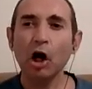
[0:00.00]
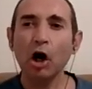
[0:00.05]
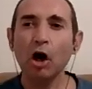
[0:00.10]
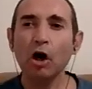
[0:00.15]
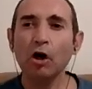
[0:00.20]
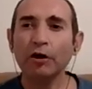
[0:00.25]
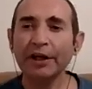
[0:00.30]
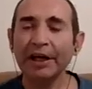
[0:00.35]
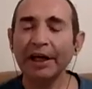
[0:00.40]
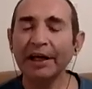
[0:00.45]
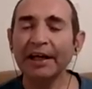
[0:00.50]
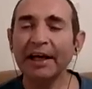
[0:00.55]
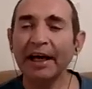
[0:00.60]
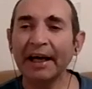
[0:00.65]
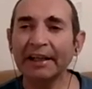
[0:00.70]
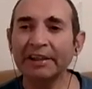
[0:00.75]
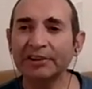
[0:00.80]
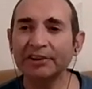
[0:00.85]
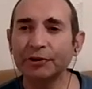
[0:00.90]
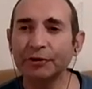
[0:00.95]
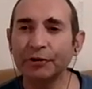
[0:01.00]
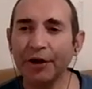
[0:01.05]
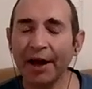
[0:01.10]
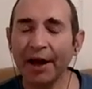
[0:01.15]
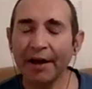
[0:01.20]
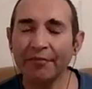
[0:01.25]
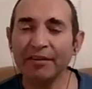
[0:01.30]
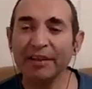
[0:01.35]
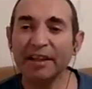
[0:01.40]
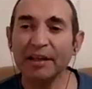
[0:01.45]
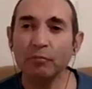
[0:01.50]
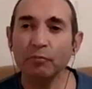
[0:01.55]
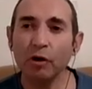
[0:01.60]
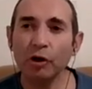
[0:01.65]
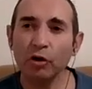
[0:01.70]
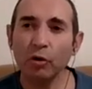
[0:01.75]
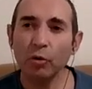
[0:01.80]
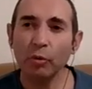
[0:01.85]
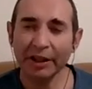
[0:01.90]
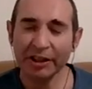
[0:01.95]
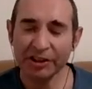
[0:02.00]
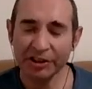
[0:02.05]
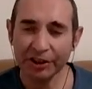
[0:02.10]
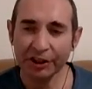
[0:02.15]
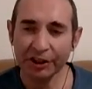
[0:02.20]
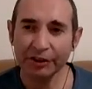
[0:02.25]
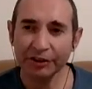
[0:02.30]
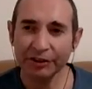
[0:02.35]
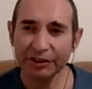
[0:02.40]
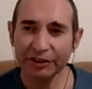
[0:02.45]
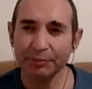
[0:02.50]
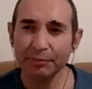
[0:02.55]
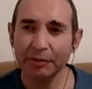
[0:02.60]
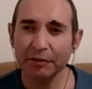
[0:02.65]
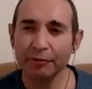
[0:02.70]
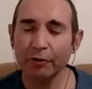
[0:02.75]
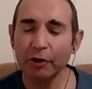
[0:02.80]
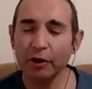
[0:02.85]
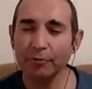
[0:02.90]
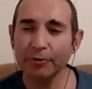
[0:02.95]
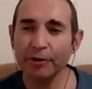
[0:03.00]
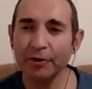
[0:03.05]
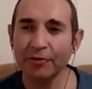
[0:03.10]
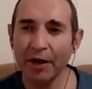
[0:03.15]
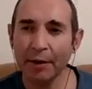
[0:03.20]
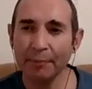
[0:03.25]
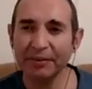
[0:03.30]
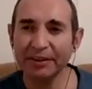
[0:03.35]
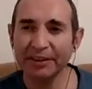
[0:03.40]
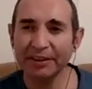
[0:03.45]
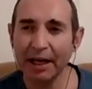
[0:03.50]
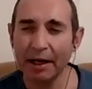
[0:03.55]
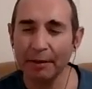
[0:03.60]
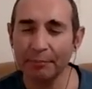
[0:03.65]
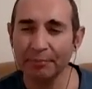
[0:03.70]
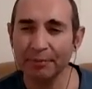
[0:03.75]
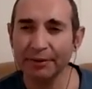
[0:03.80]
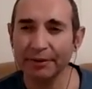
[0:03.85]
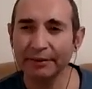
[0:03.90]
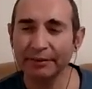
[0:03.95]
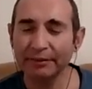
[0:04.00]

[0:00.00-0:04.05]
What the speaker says: Okay, guys, do you have any more questions before we wrap it up?